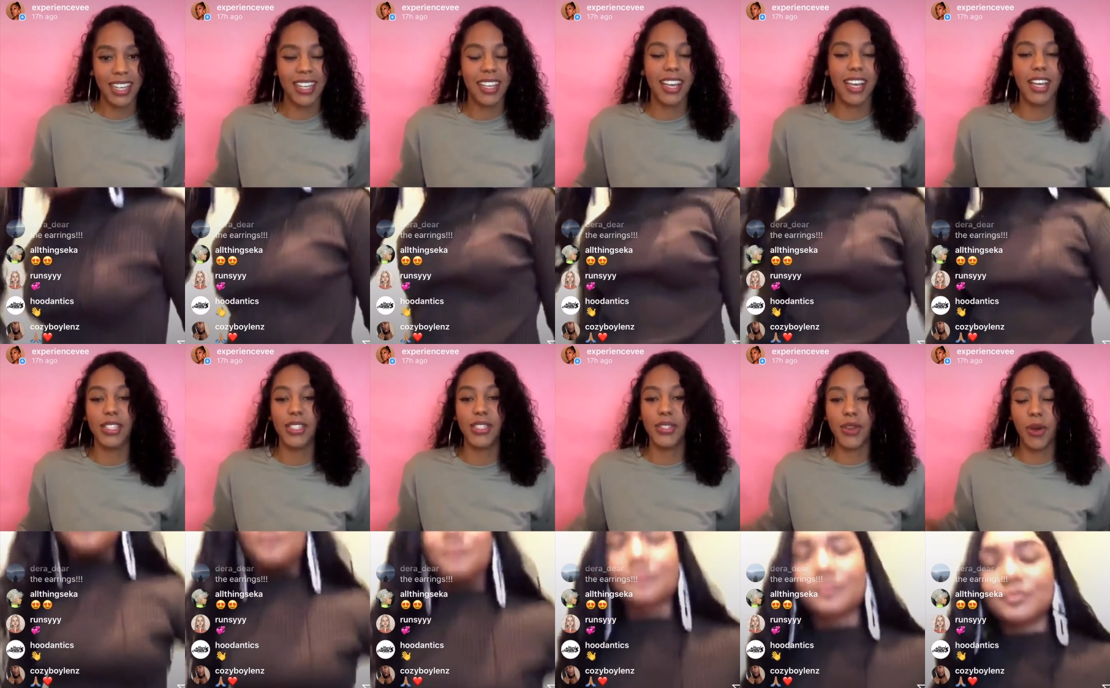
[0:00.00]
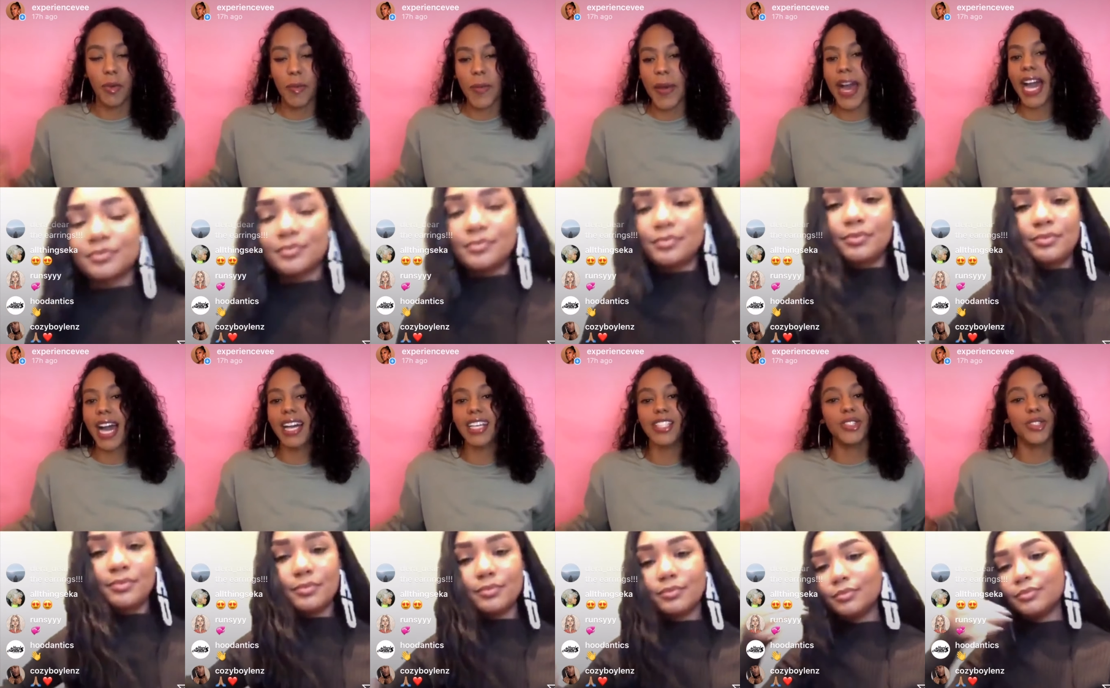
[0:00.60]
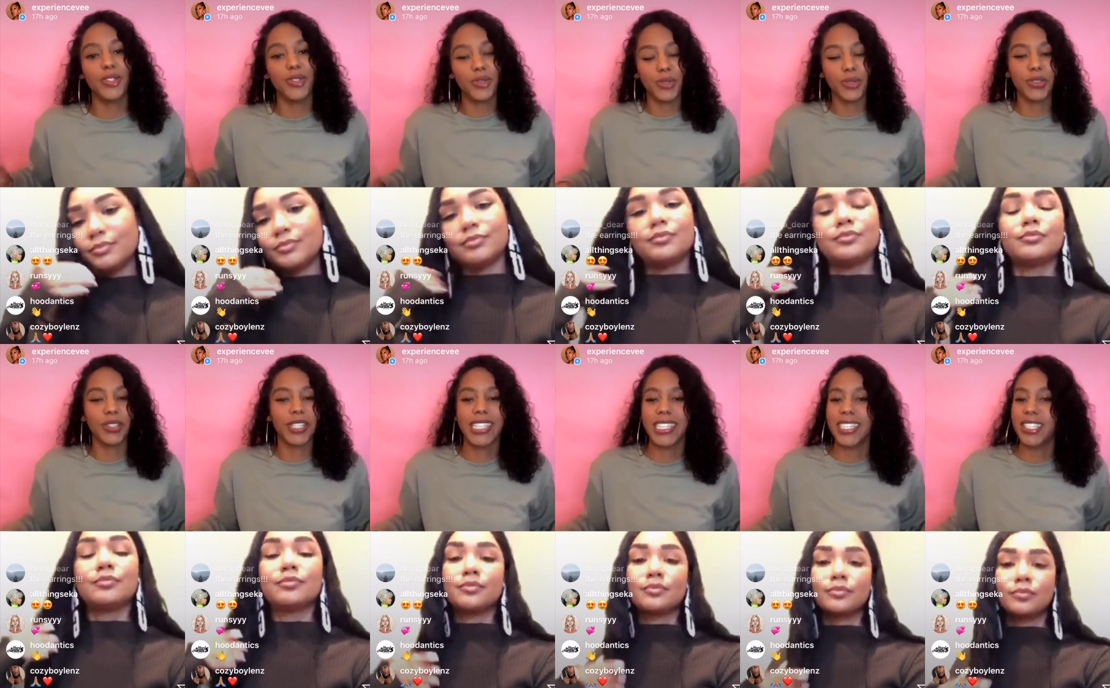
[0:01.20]
Speaker 1: a dope ass
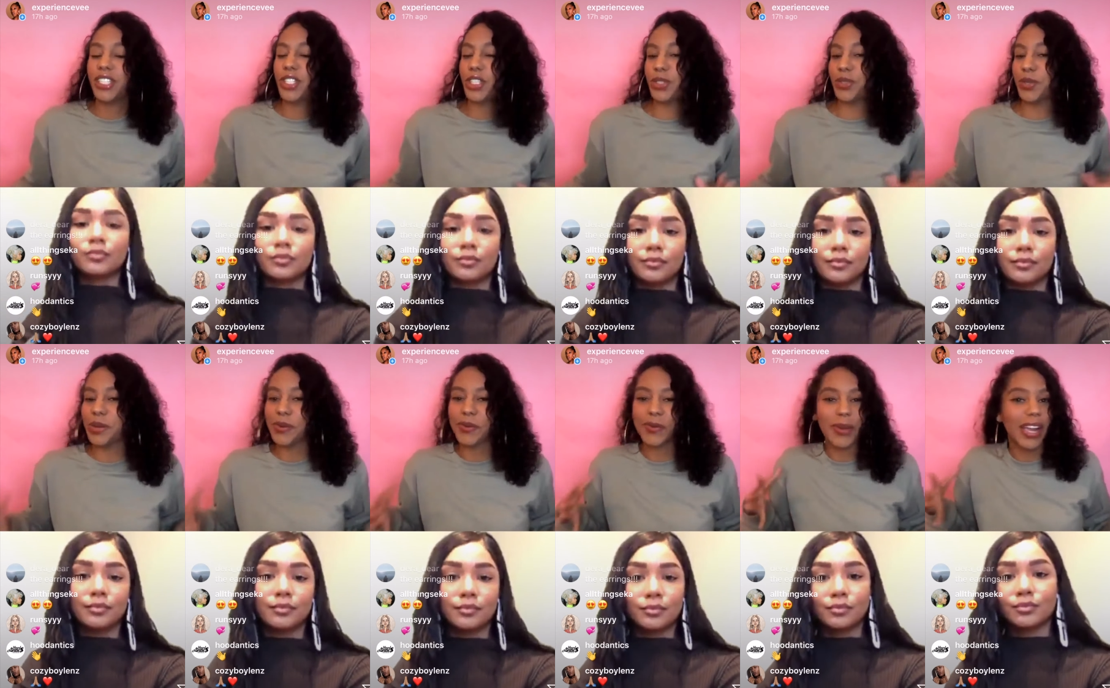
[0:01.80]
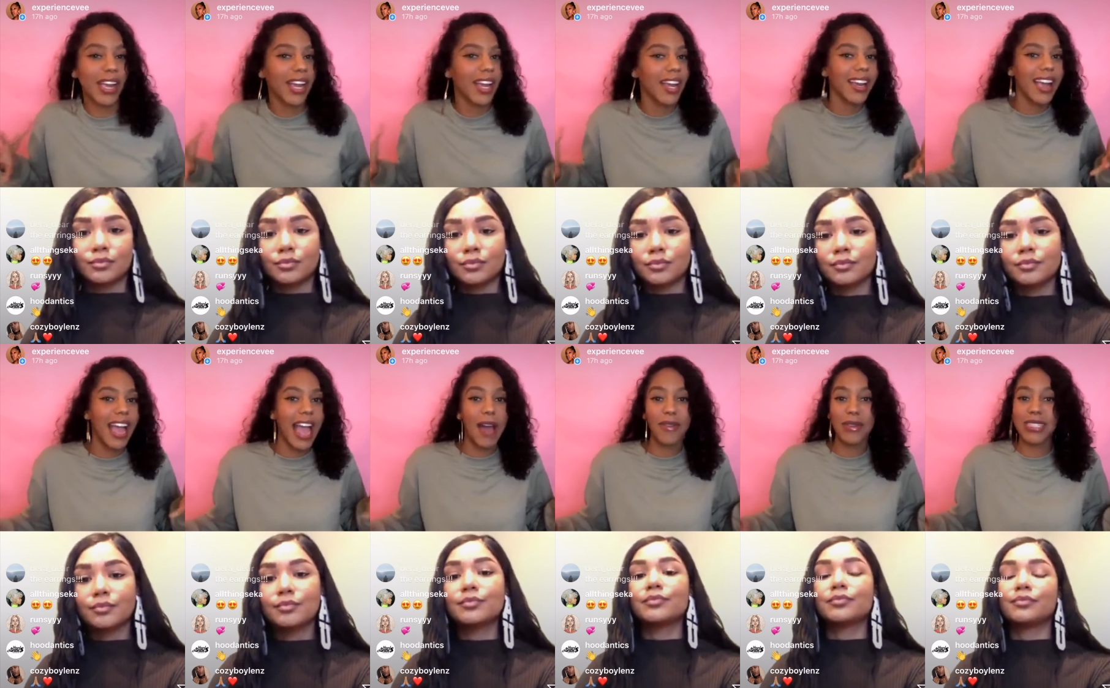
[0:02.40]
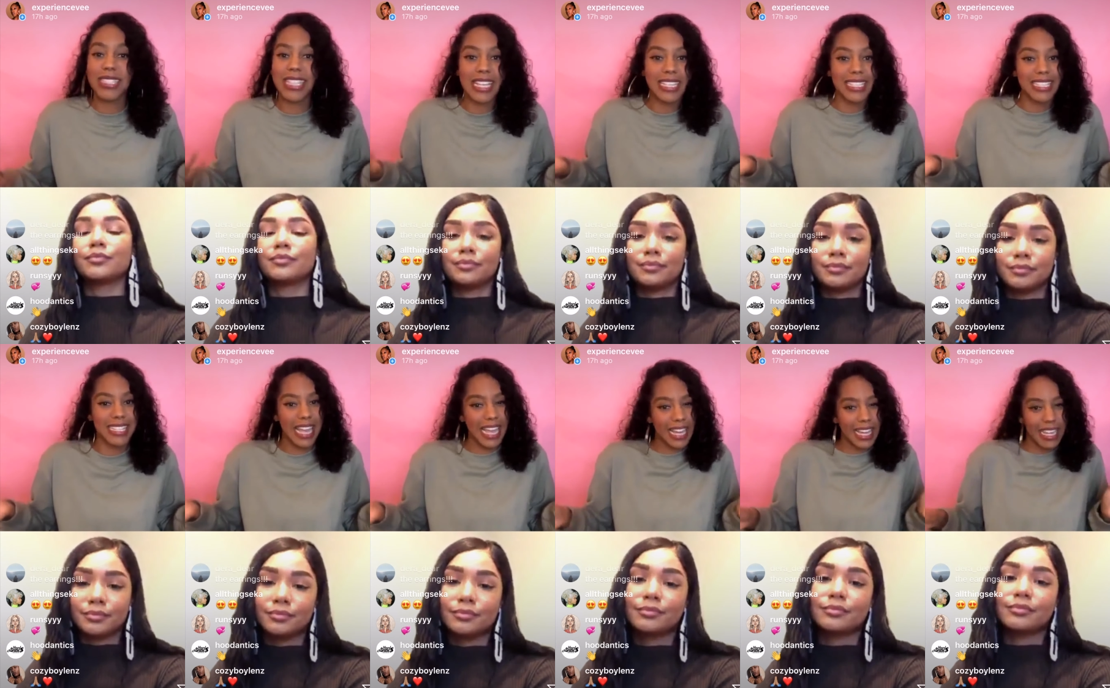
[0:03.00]
jewelry streetwear. I would say
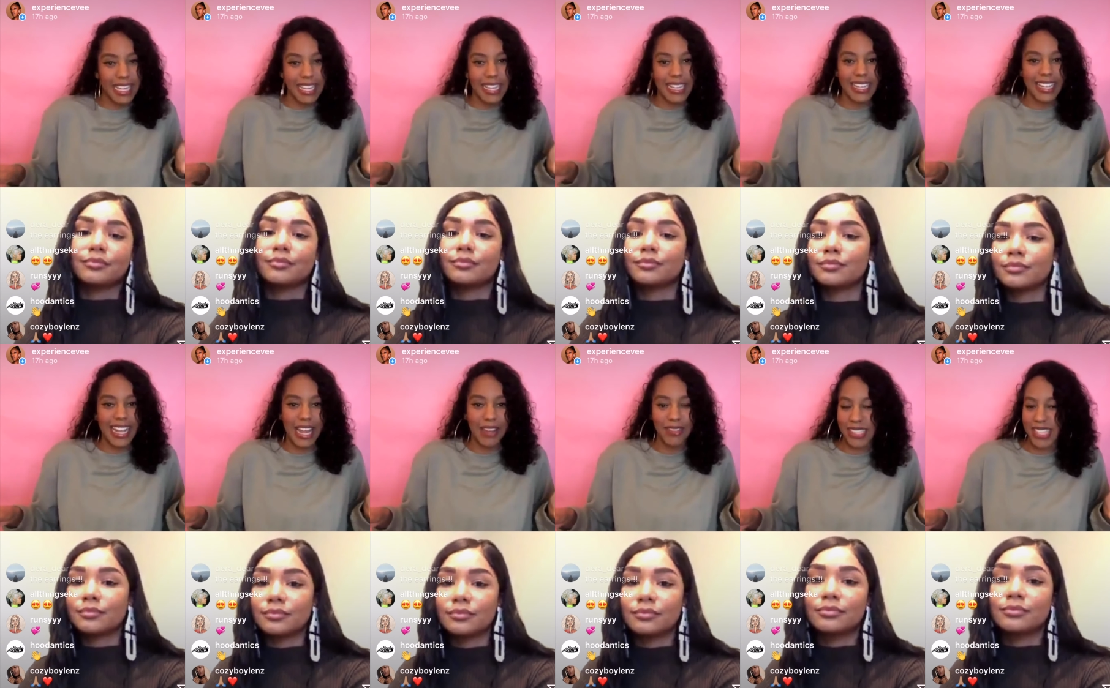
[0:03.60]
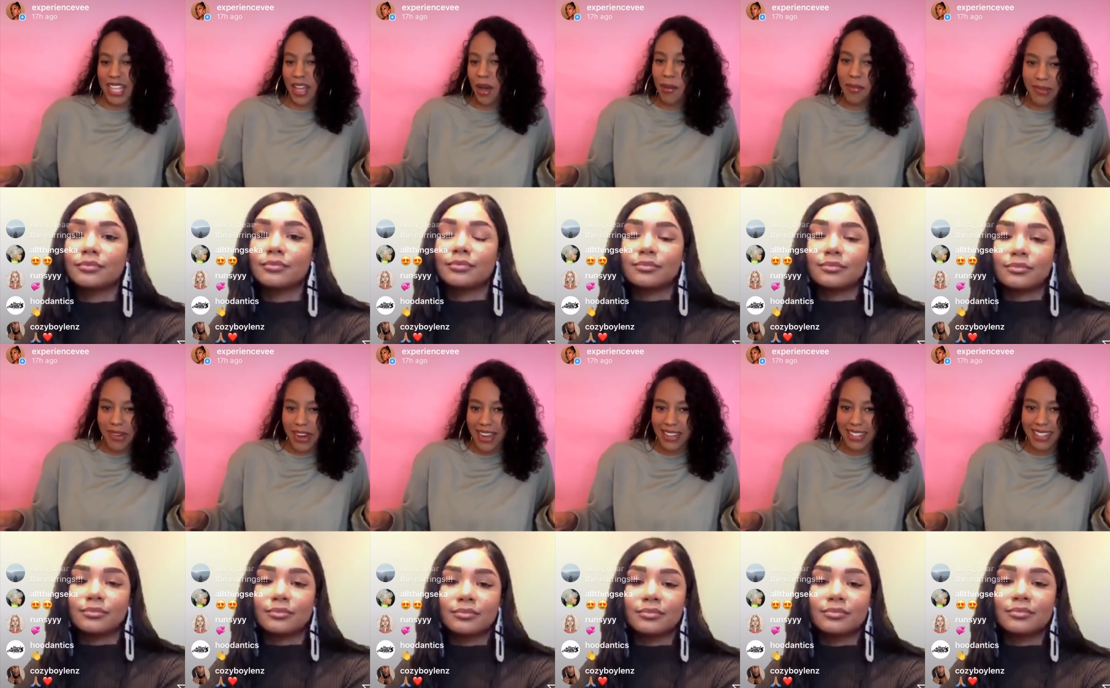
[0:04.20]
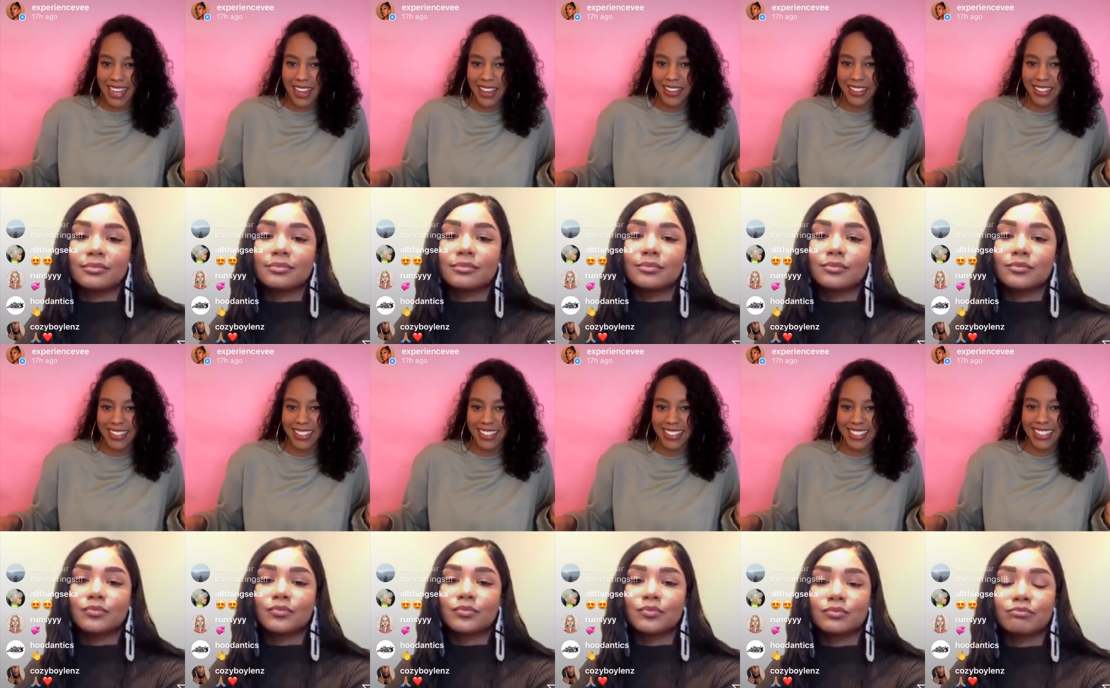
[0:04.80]
it's like a lifestyle brand now.
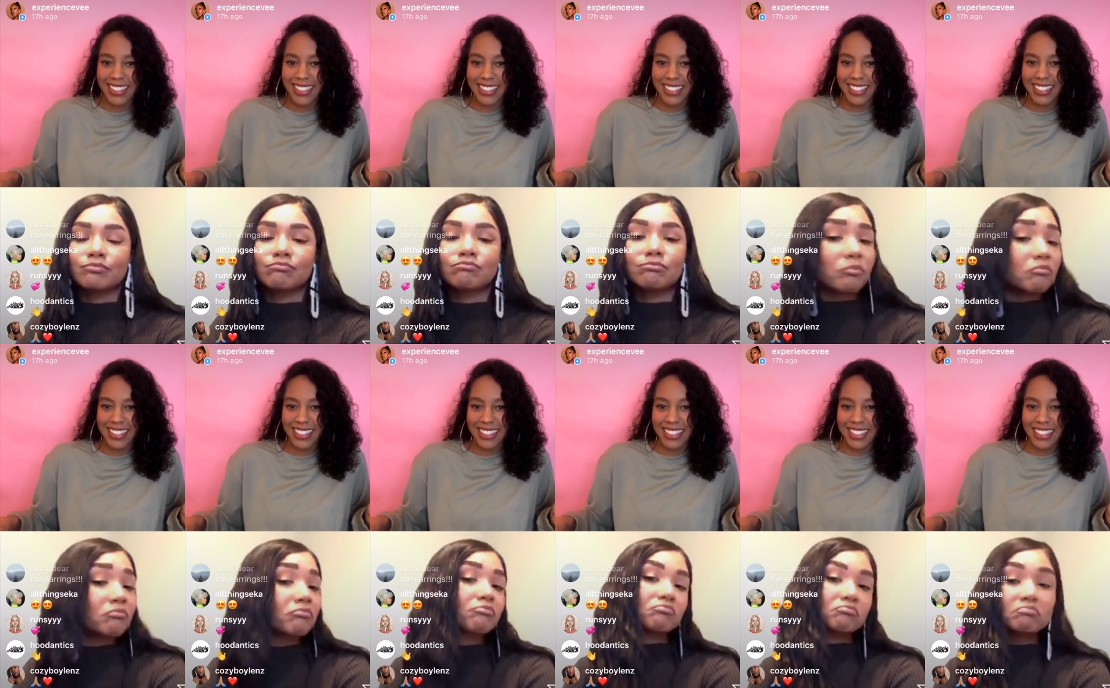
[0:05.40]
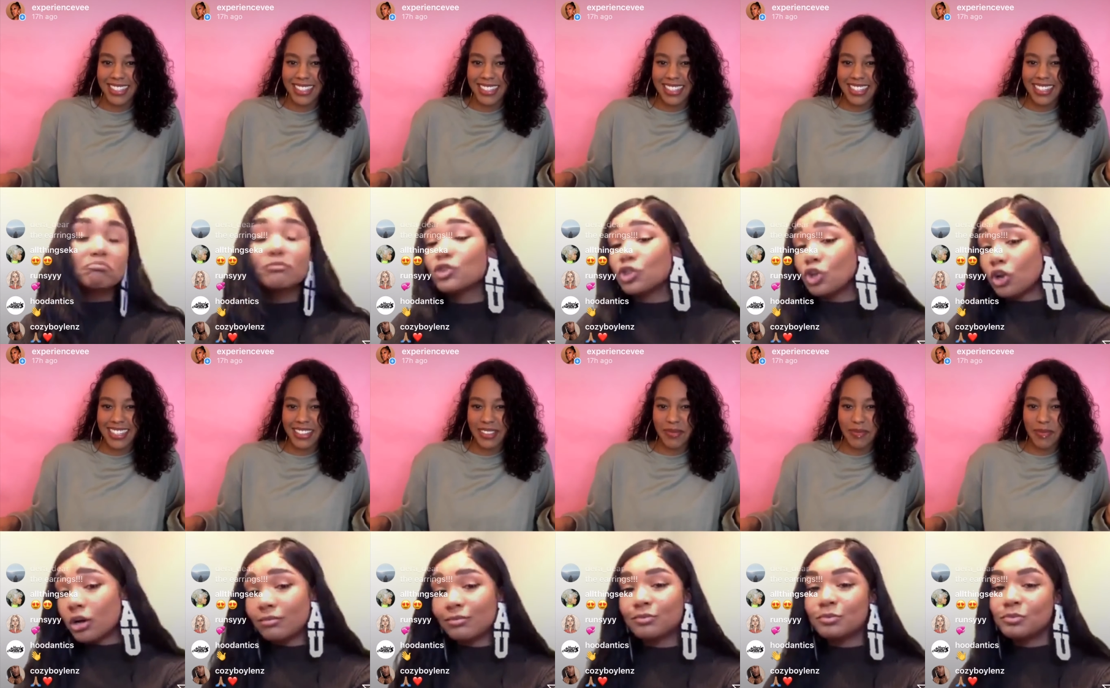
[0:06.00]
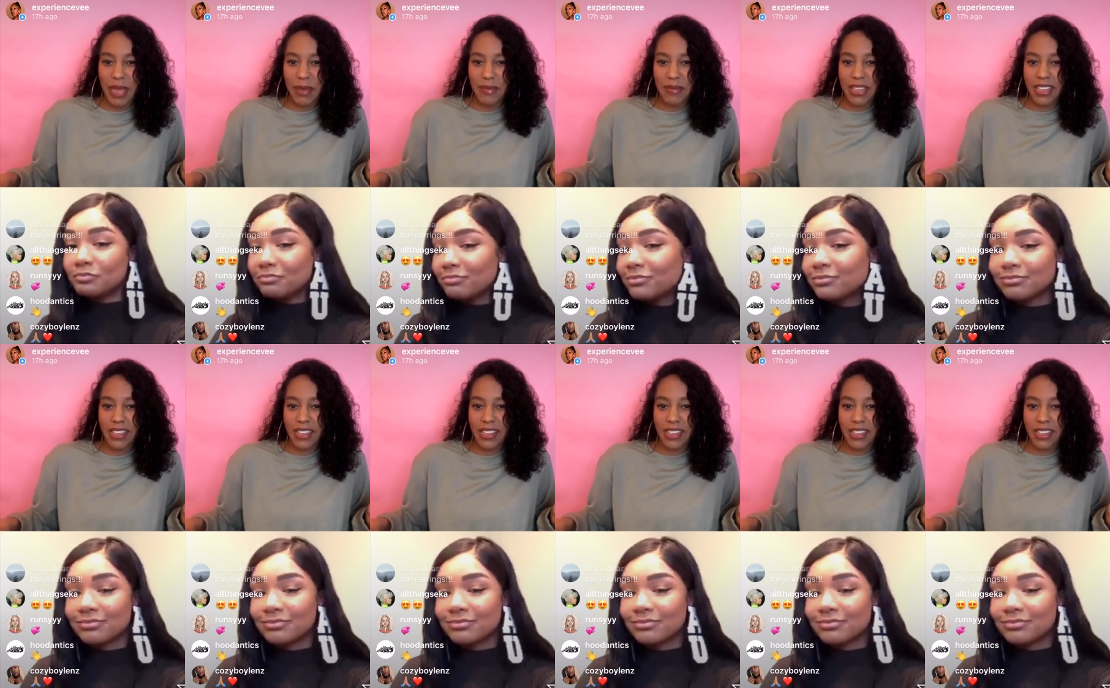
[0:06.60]
Sure, maybe.